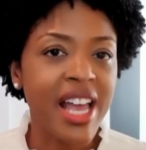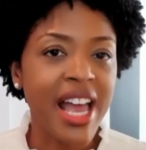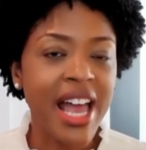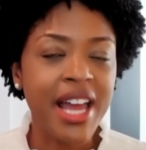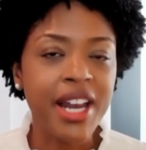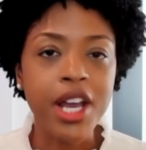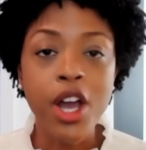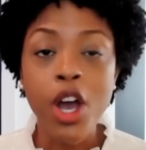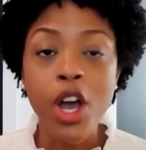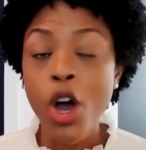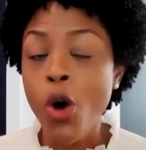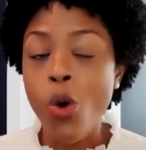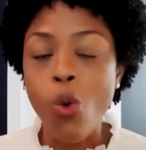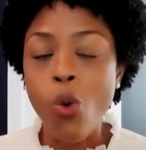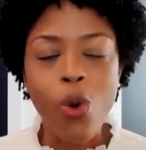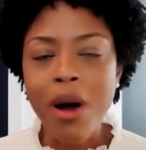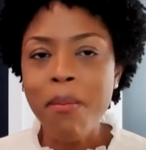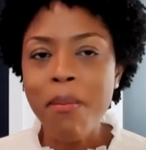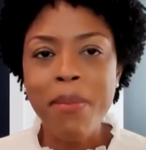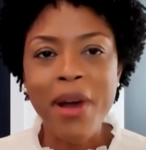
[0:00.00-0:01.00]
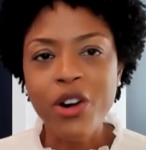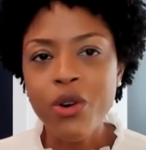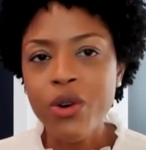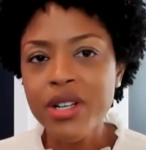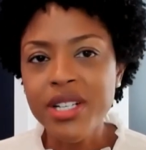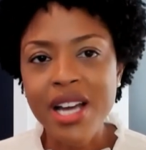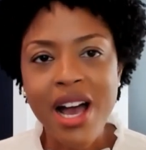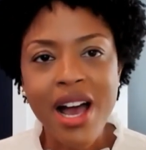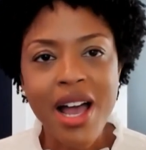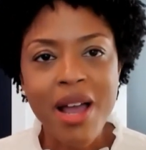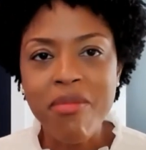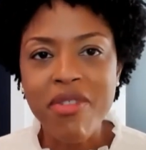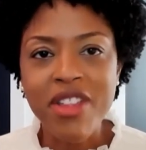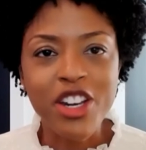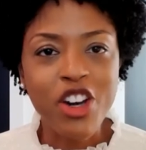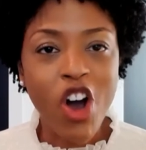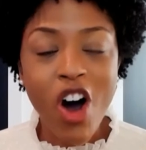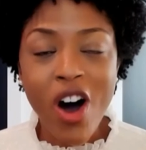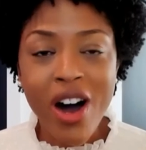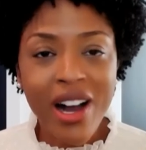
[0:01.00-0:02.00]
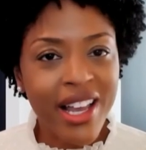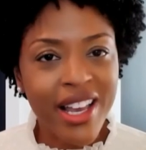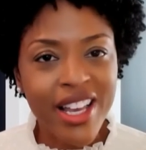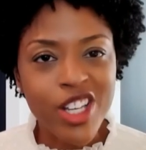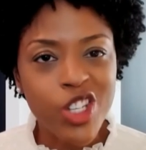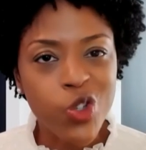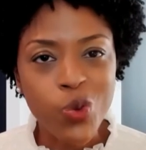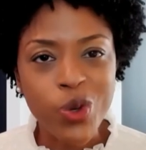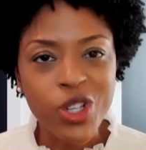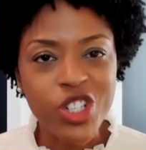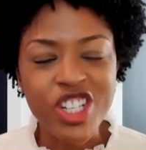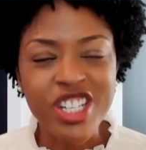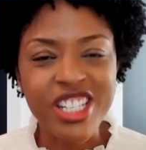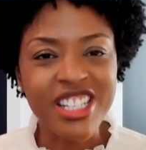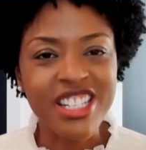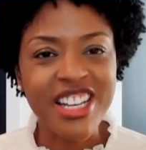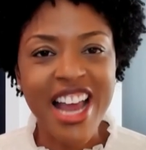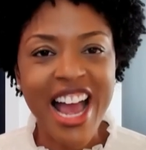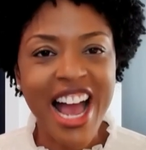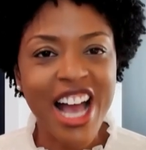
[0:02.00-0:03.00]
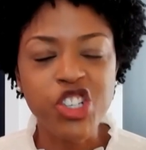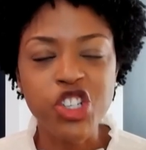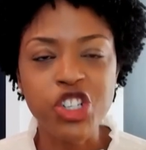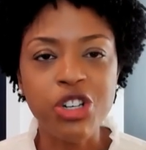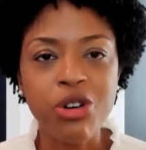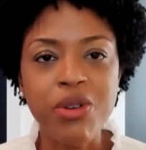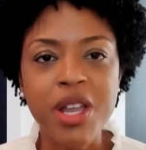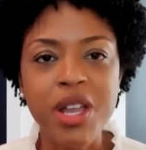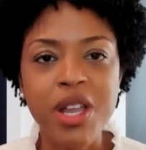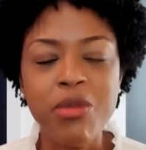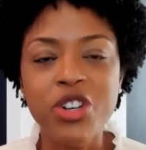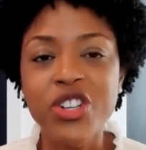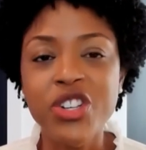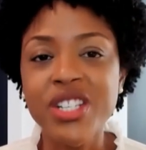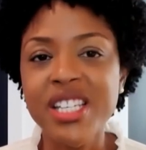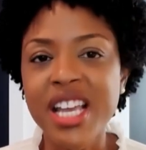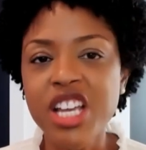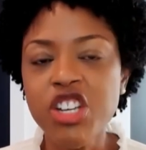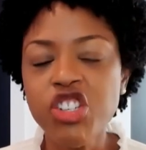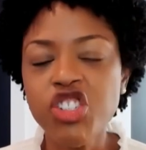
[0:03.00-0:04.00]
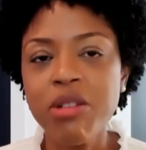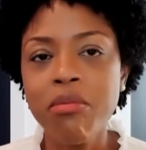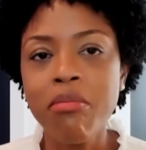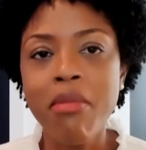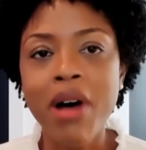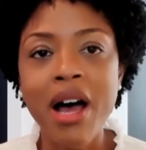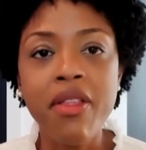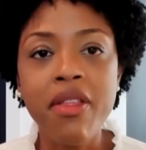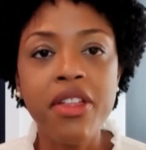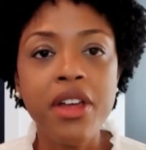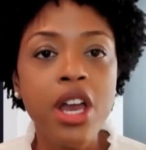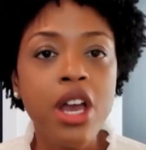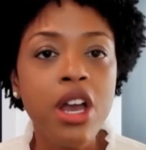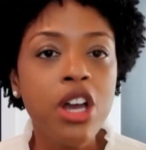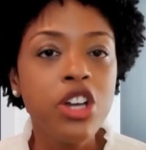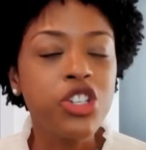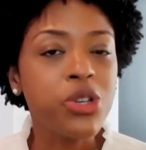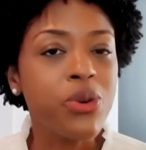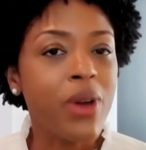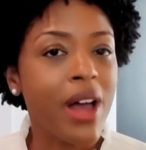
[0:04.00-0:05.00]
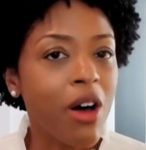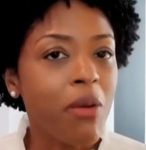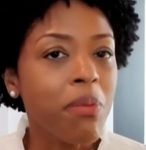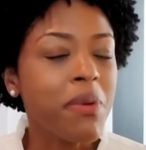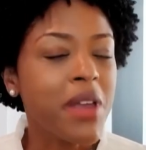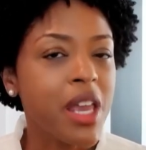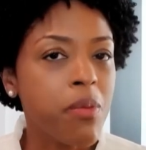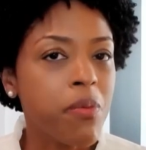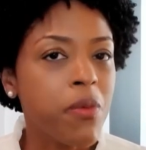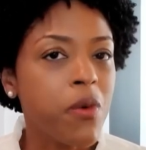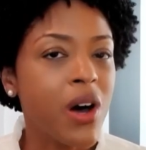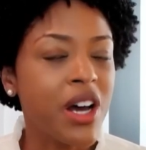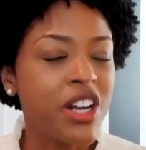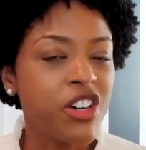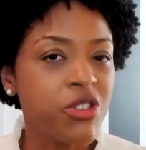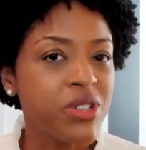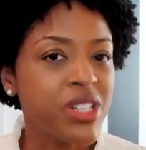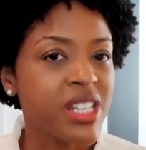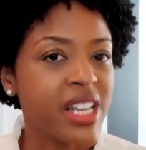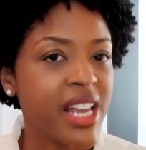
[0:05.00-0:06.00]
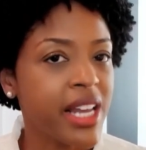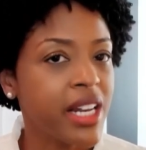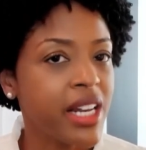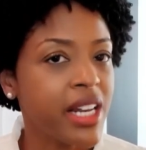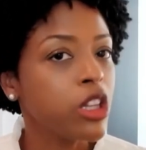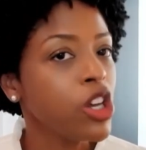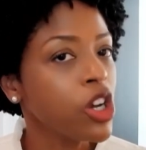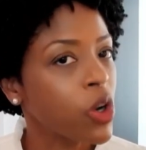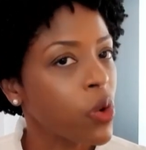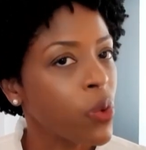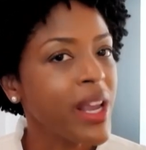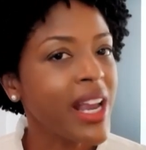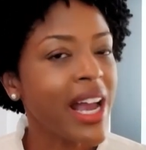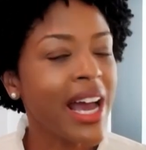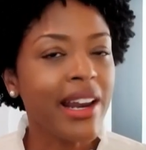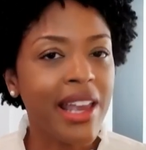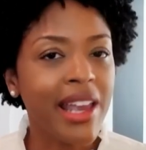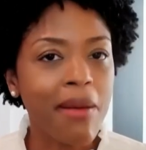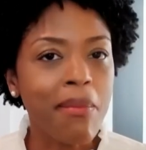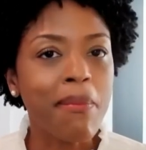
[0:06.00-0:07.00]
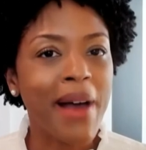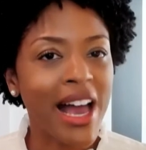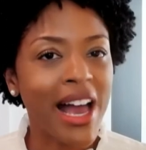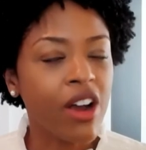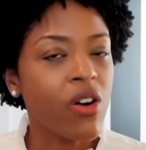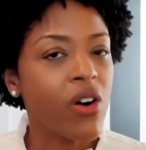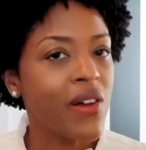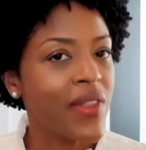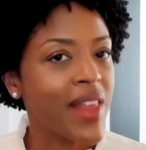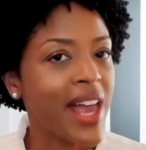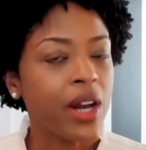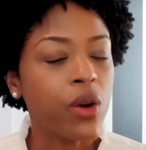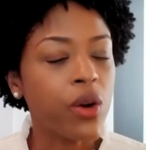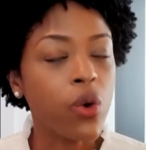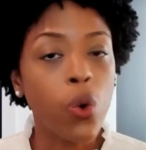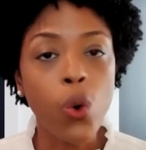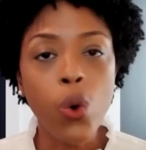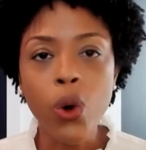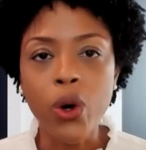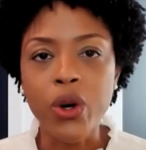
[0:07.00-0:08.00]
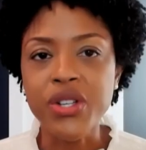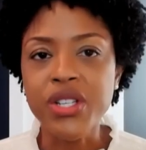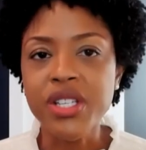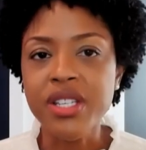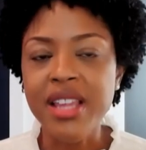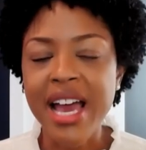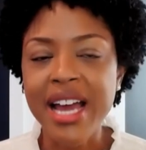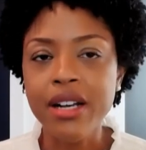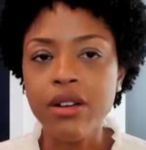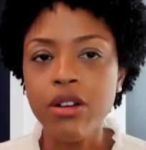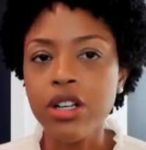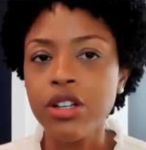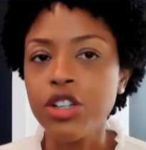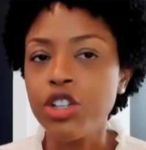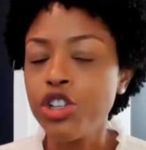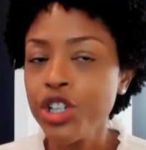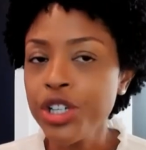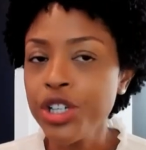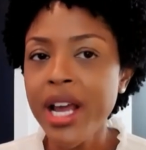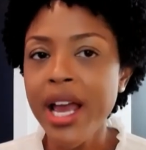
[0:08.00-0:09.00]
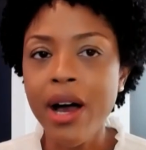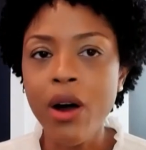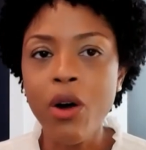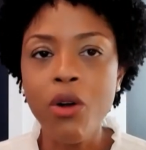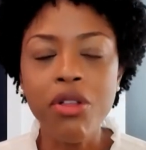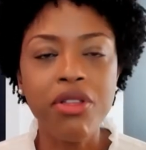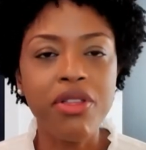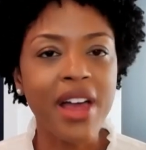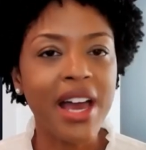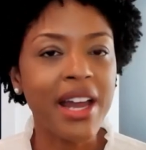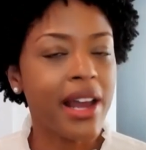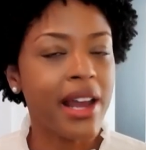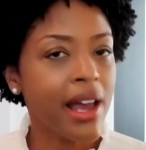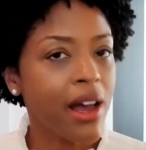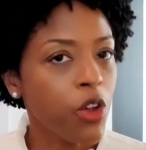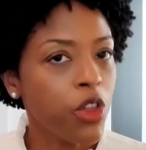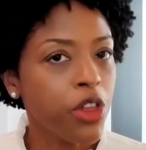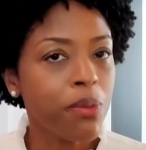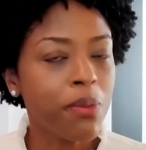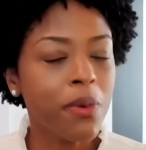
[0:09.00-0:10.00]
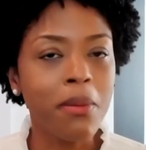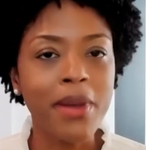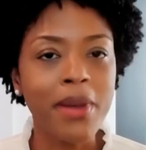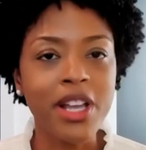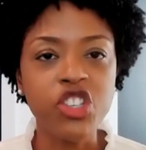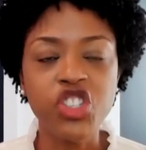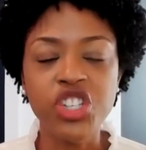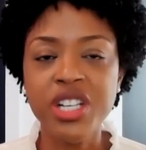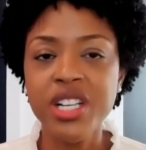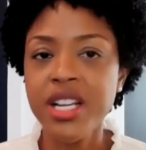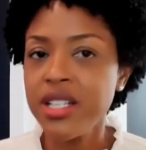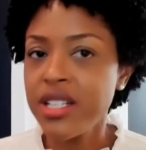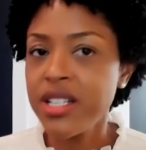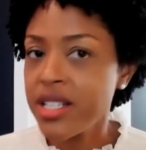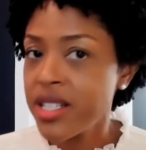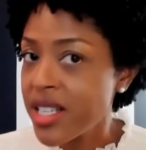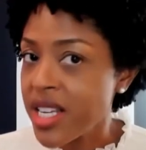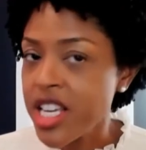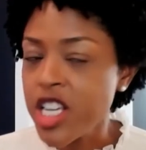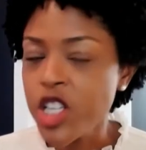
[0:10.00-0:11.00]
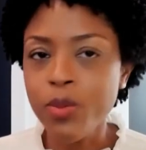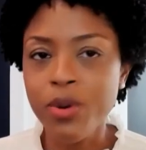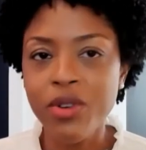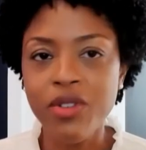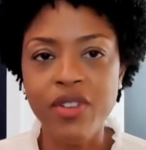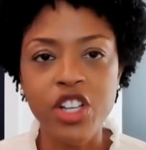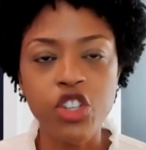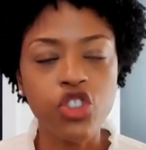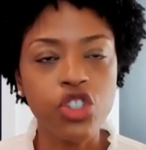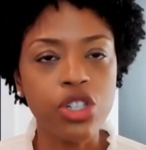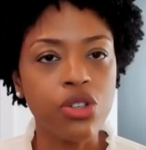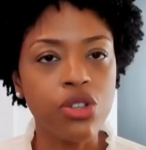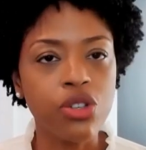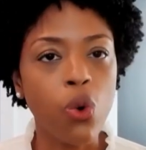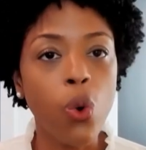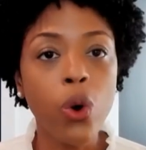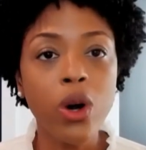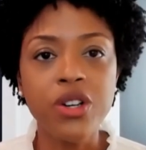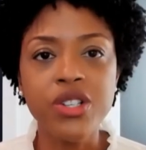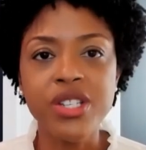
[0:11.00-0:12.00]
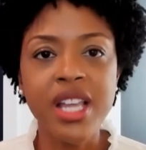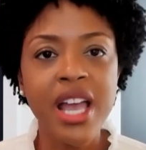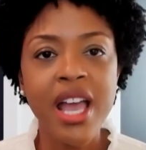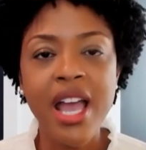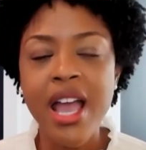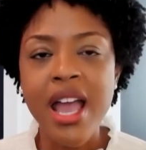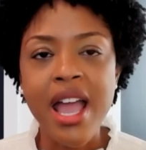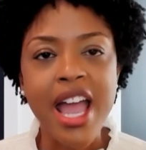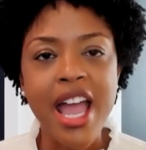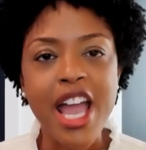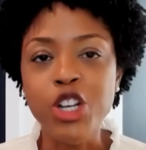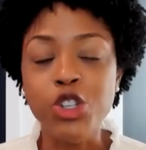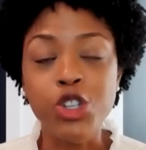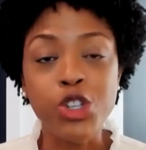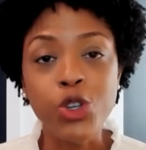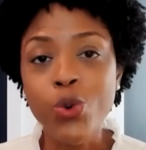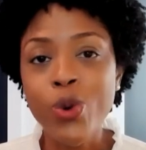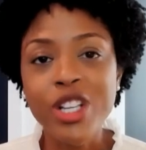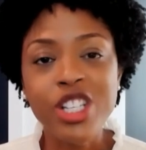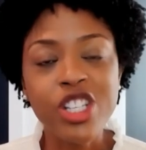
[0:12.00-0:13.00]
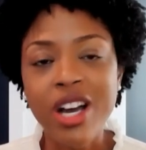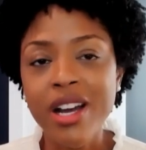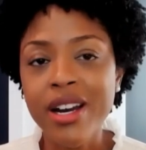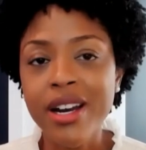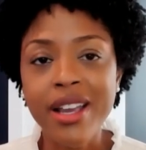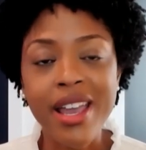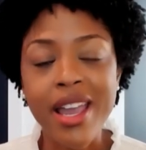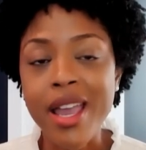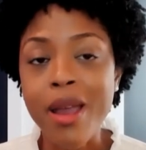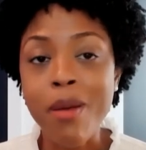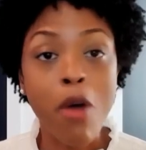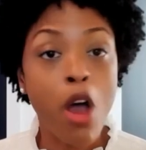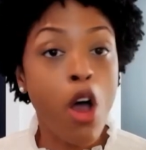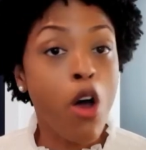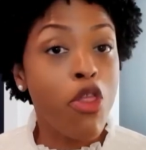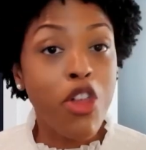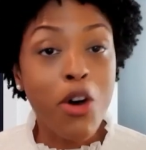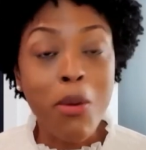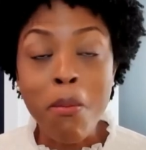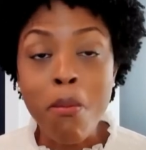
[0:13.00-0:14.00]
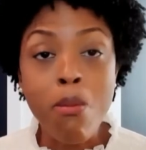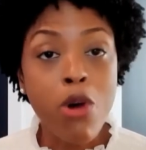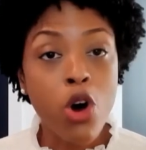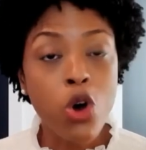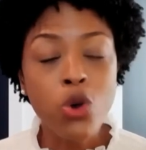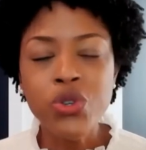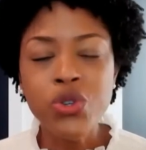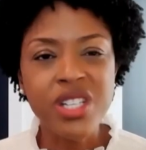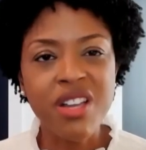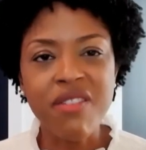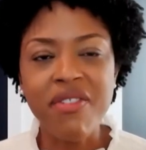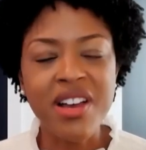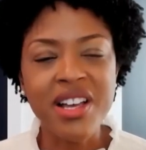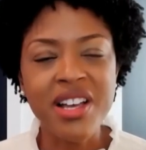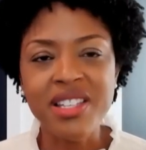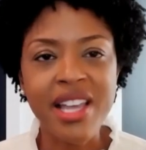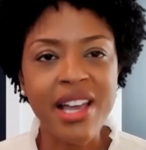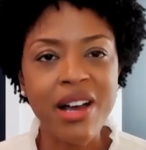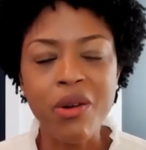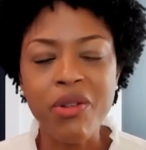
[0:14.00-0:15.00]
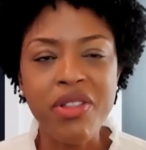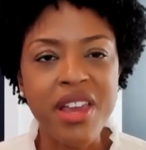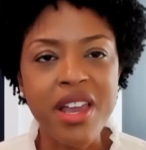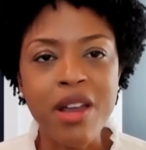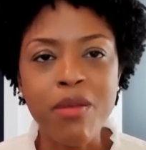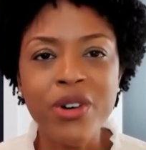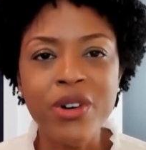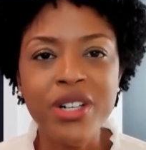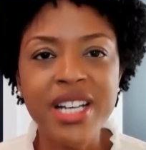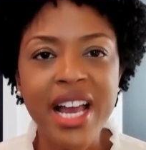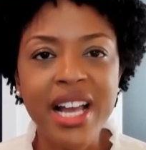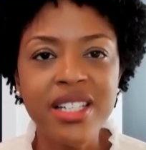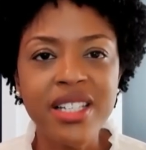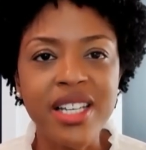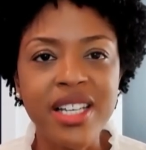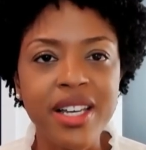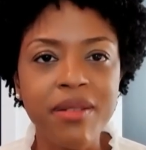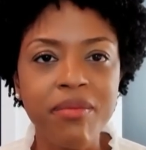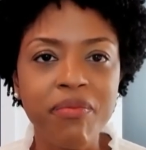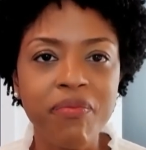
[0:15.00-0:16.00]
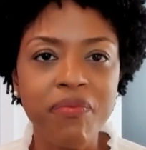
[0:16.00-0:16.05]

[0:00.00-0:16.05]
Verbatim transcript: And what better time than August, which is National Immunization Month, to help people understand look, we got to get back on that horse, that good health, that health prevention and disease prevention horse, and do what's going to keep the most of us healthy and protected.